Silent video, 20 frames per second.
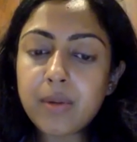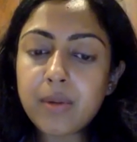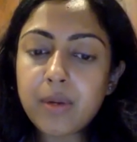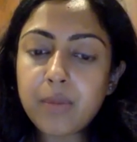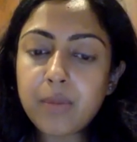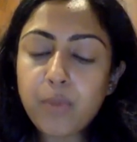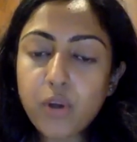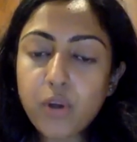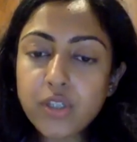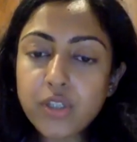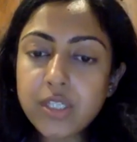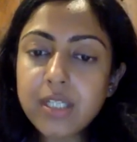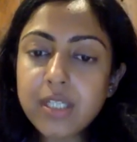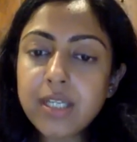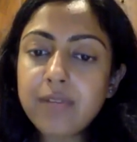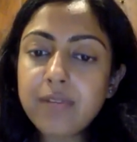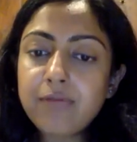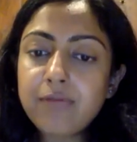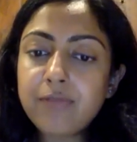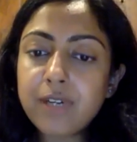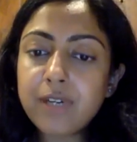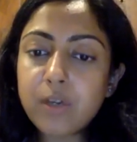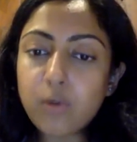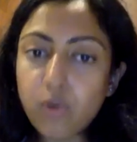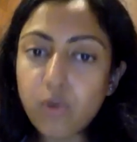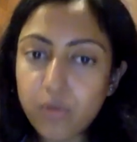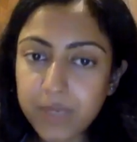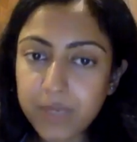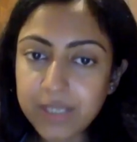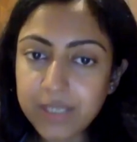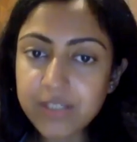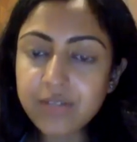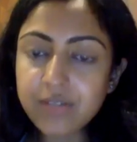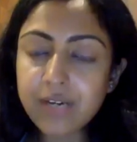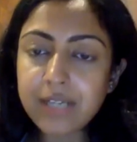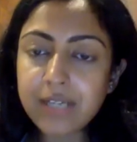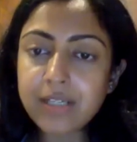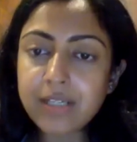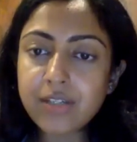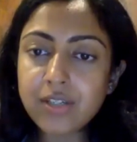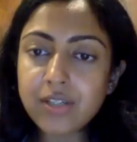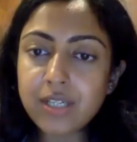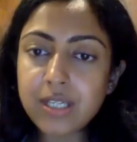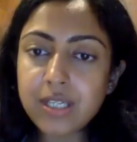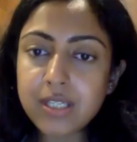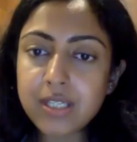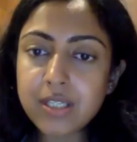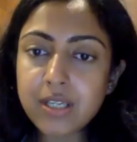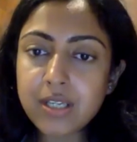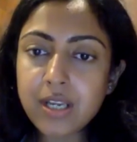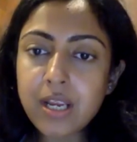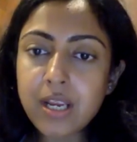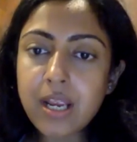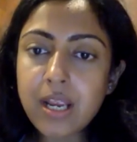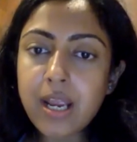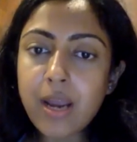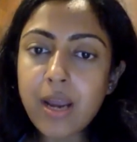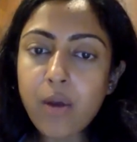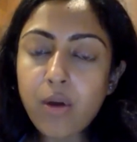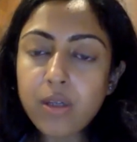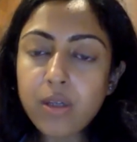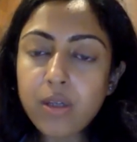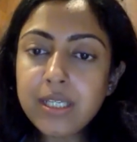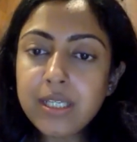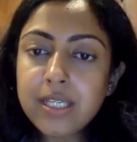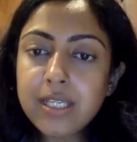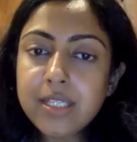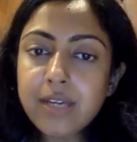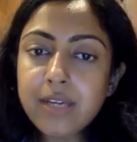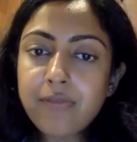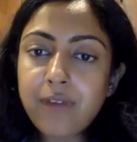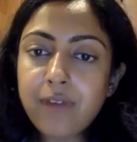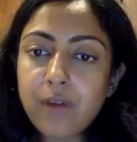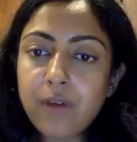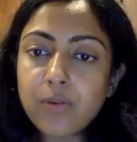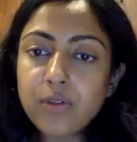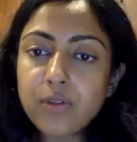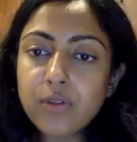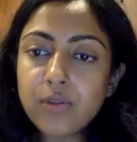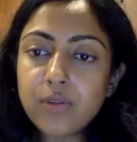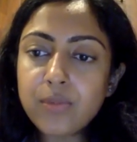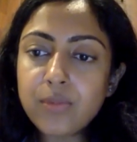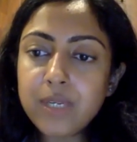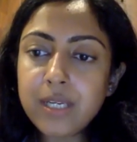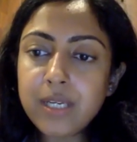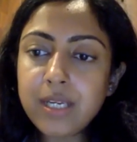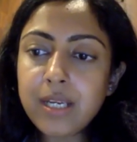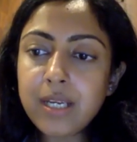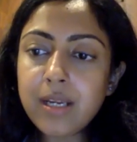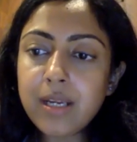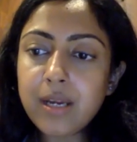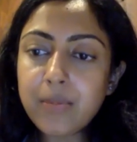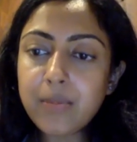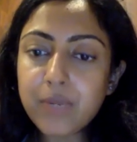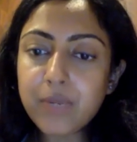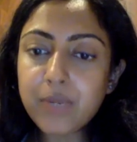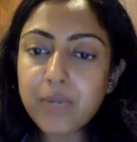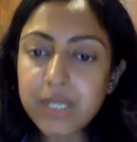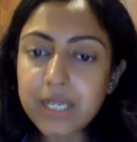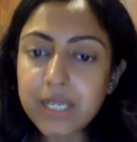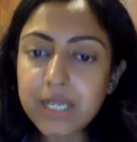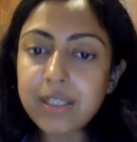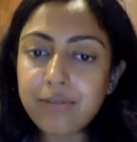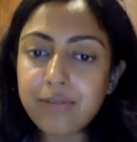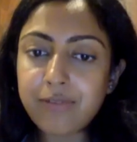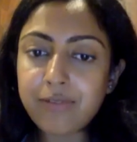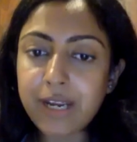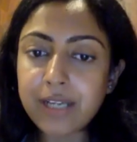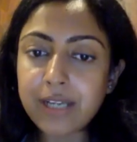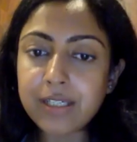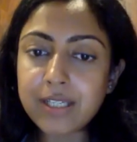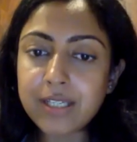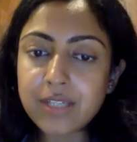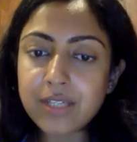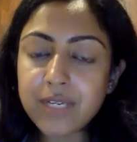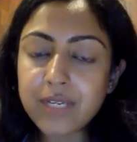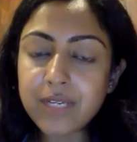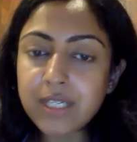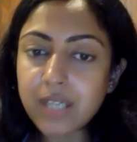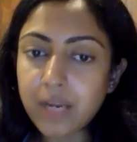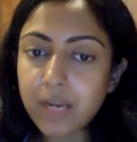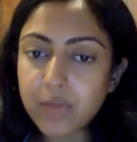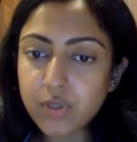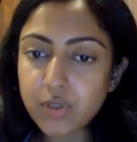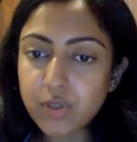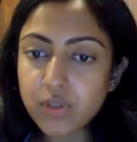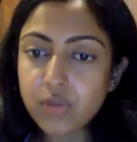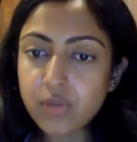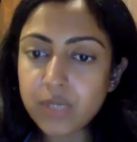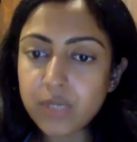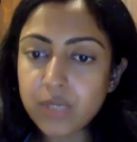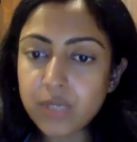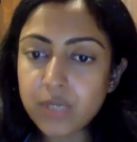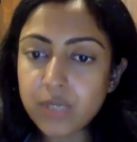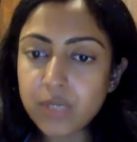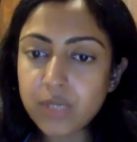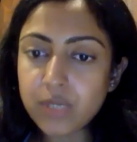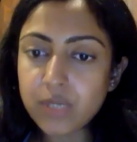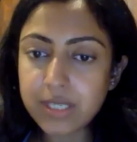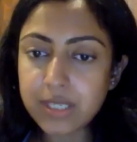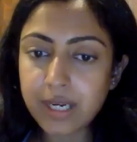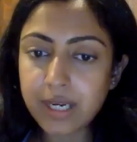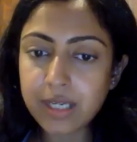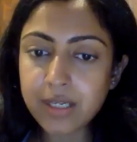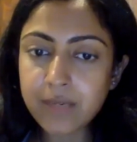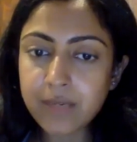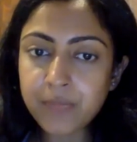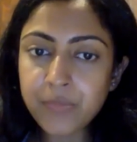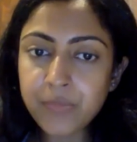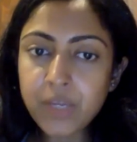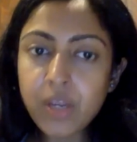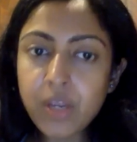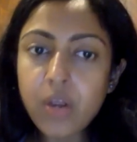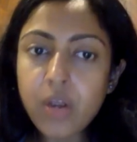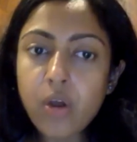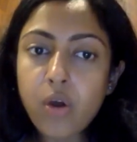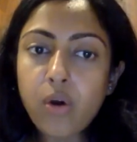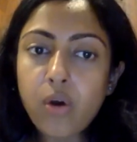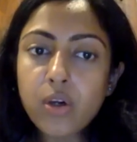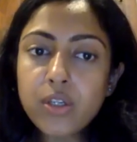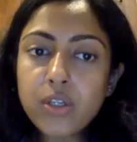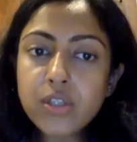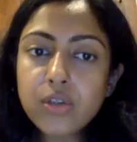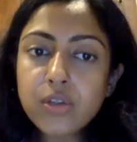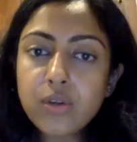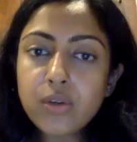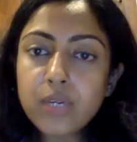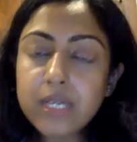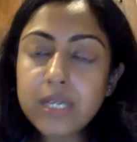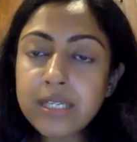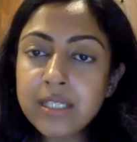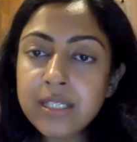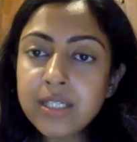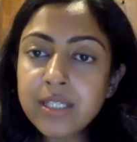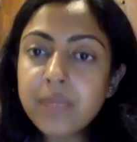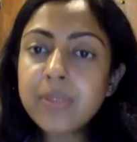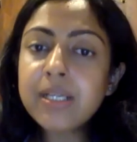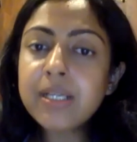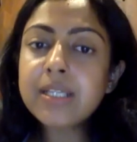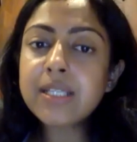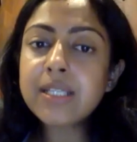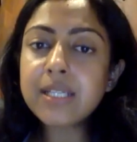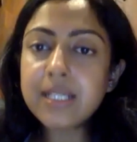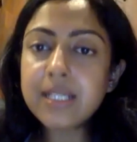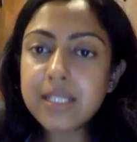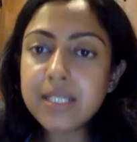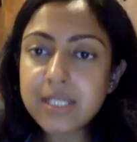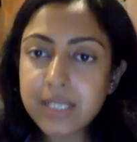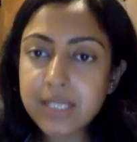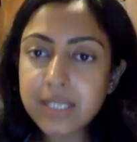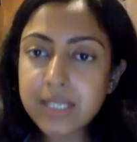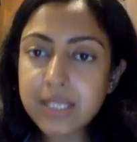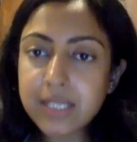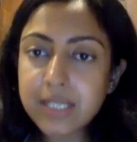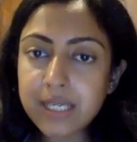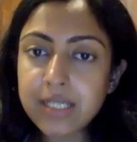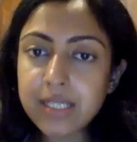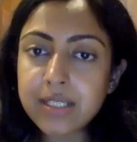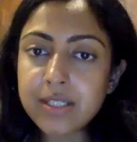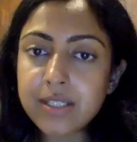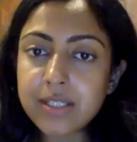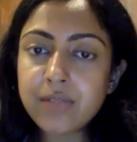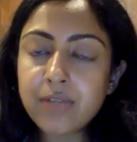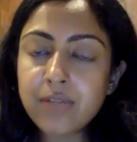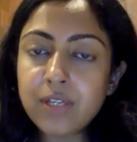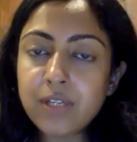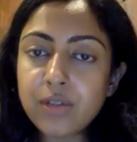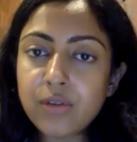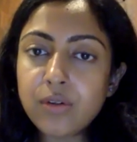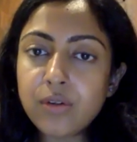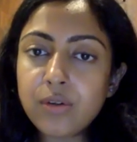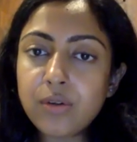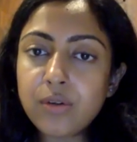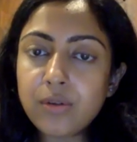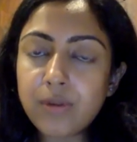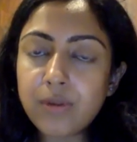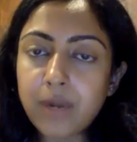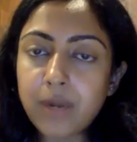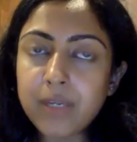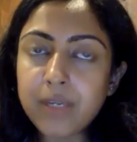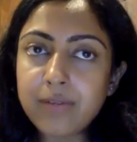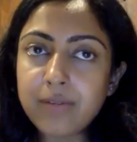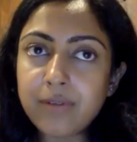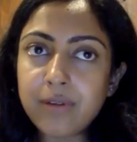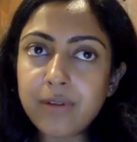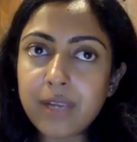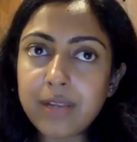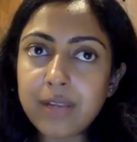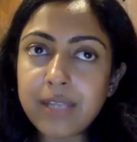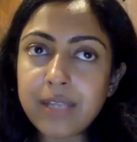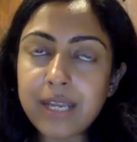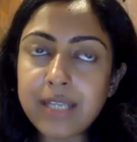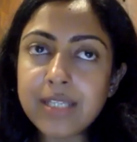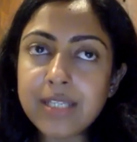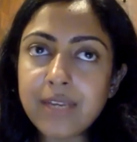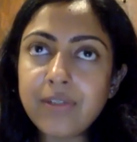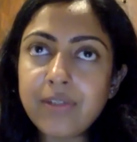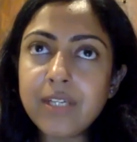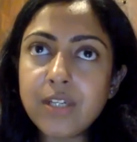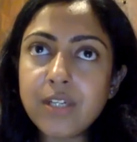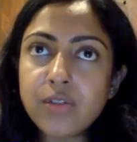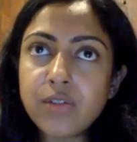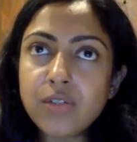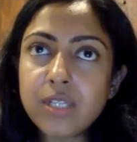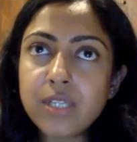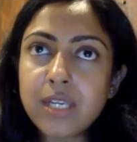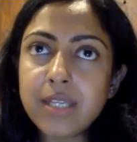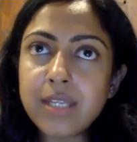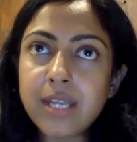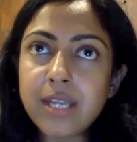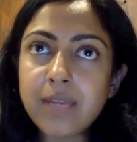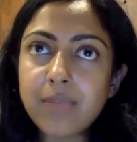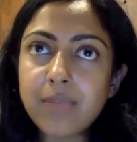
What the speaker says: positive coping strategies. All these are found to be protective factors when it comes to suicide. Also, interpersonal skills. We know, I mean, there is evidence to say that